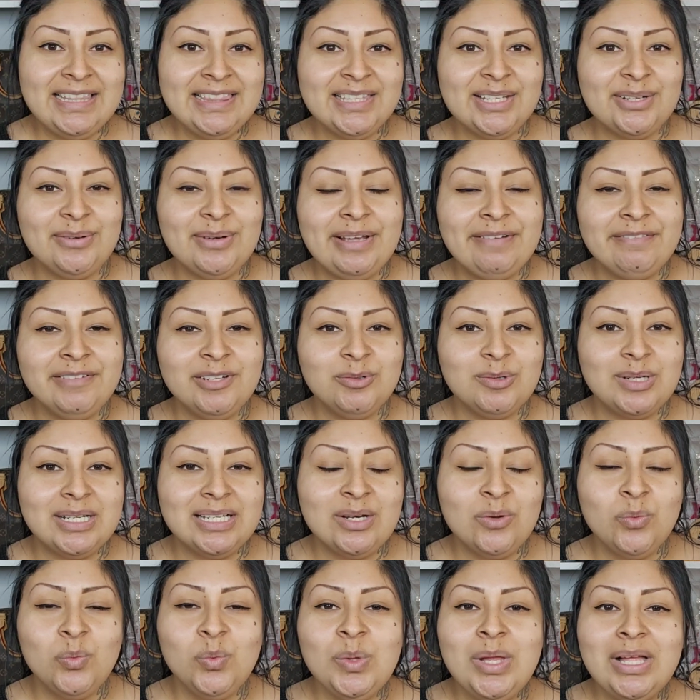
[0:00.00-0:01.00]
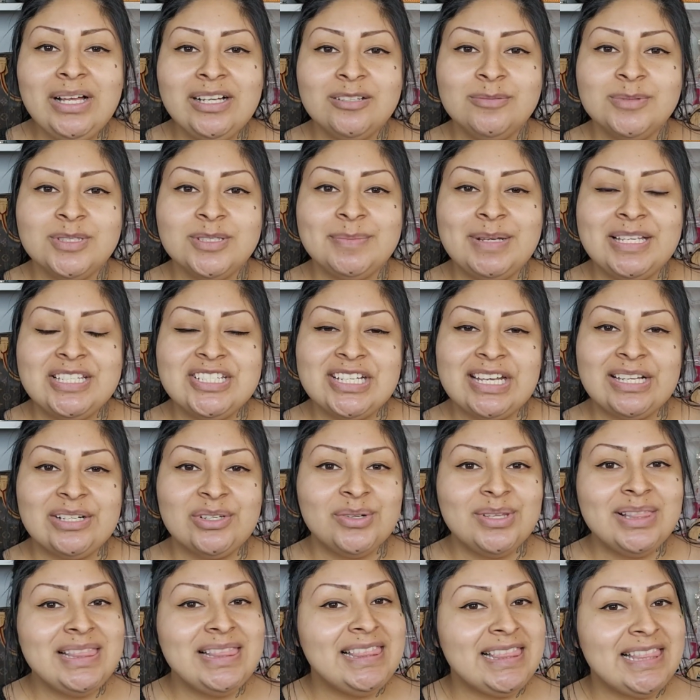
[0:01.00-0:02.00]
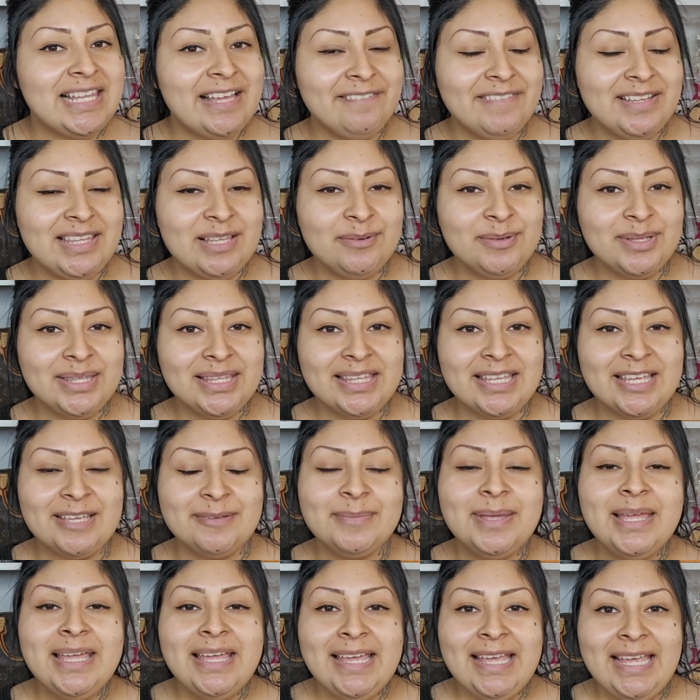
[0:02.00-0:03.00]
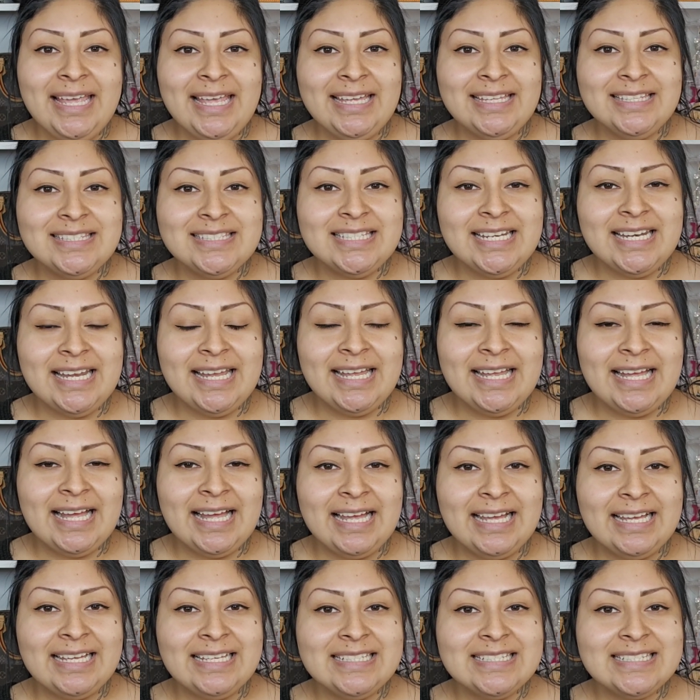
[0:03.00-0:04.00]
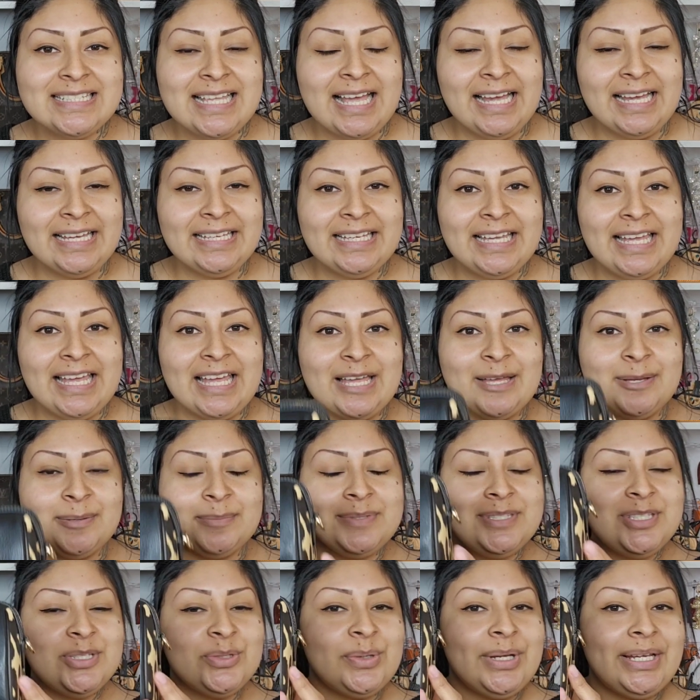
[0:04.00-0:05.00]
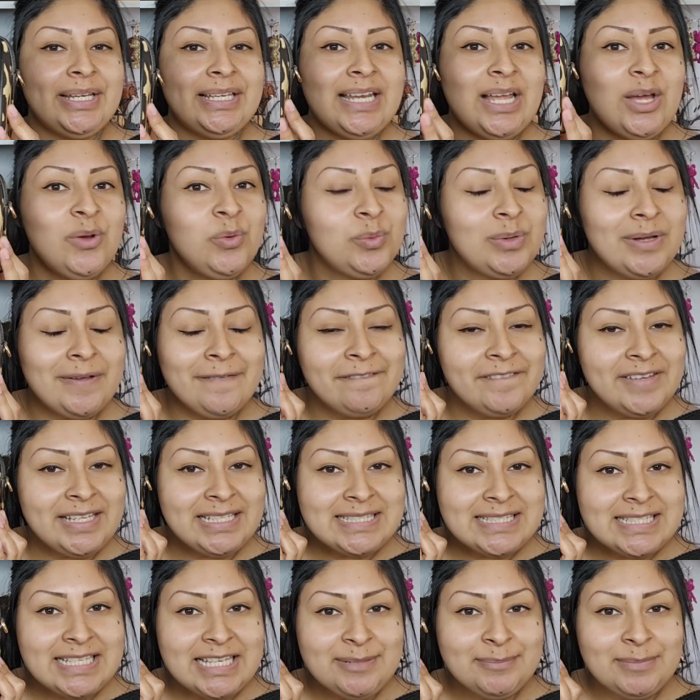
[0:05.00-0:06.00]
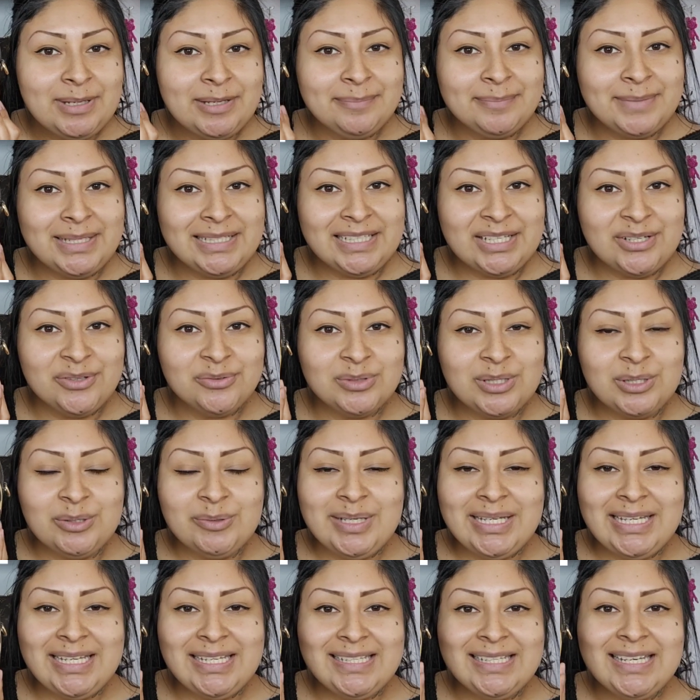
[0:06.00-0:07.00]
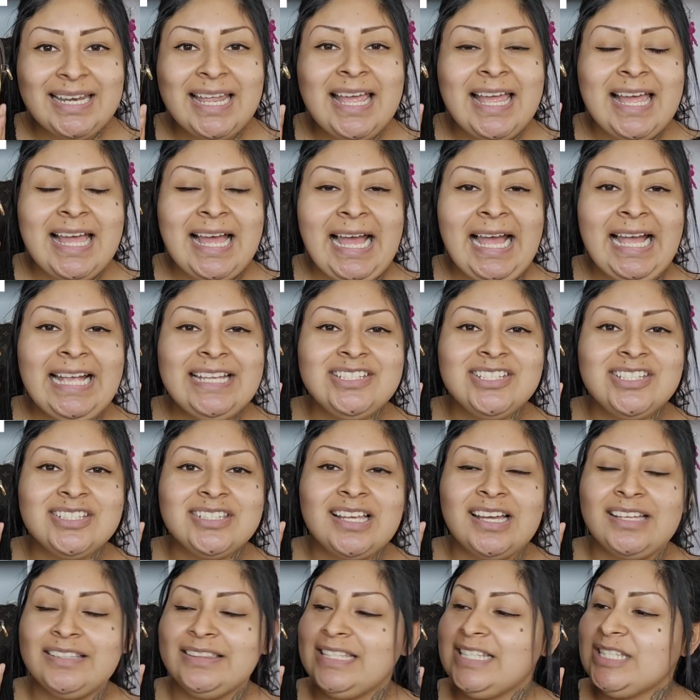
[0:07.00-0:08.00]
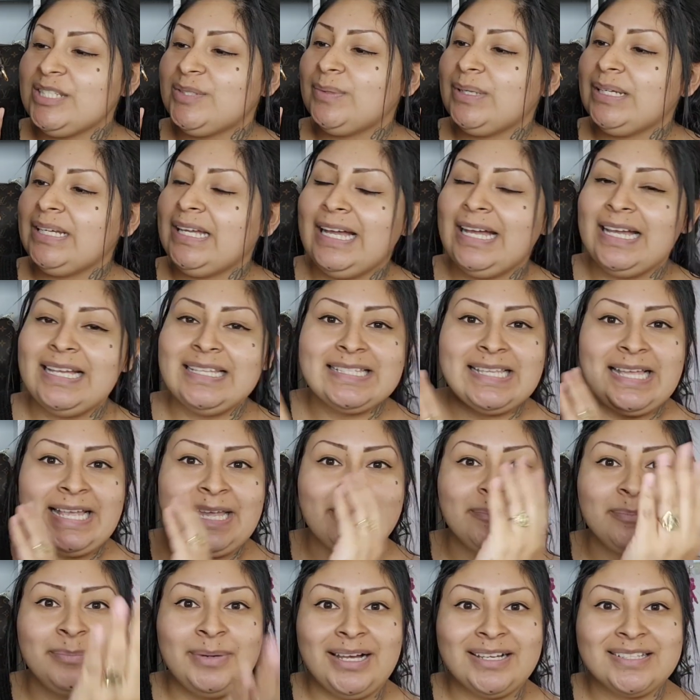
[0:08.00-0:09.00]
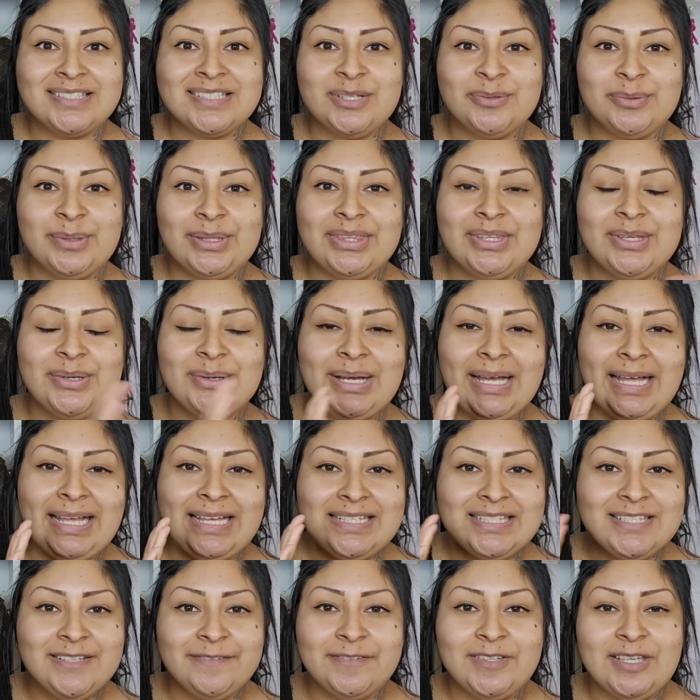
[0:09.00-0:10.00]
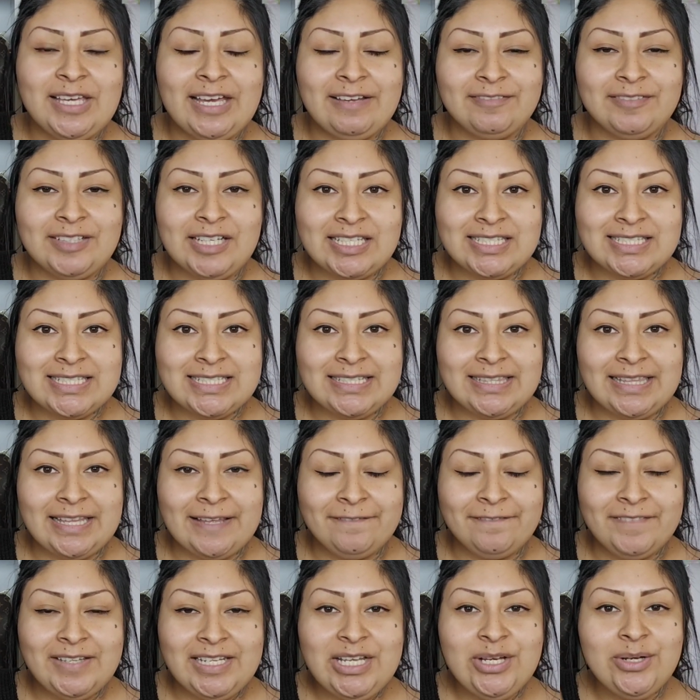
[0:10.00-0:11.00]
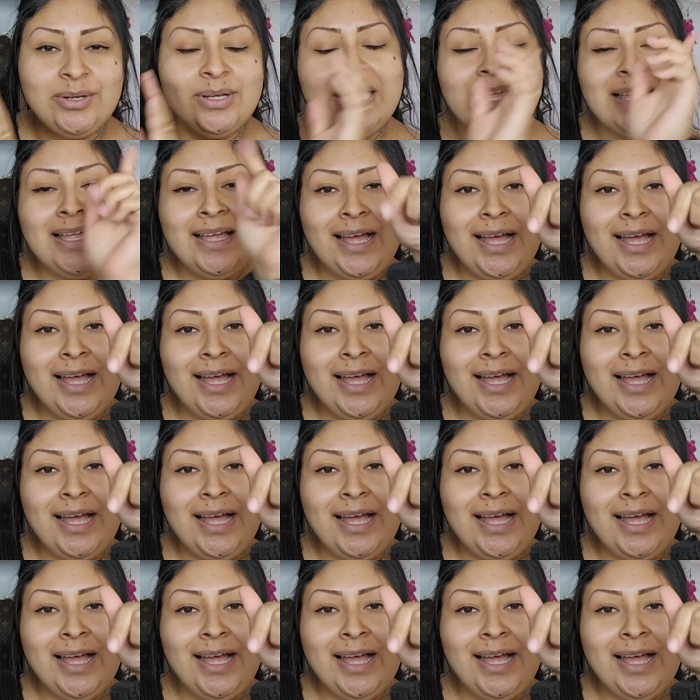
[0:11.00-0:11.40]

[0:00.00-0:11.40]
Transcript: Hello everyone, welcome to my channel La Vida with Kim, and today guys I am doing a what fits in my mini Rowan. I just got this one guys. I unboxed it with you guys. If you have not seen that video,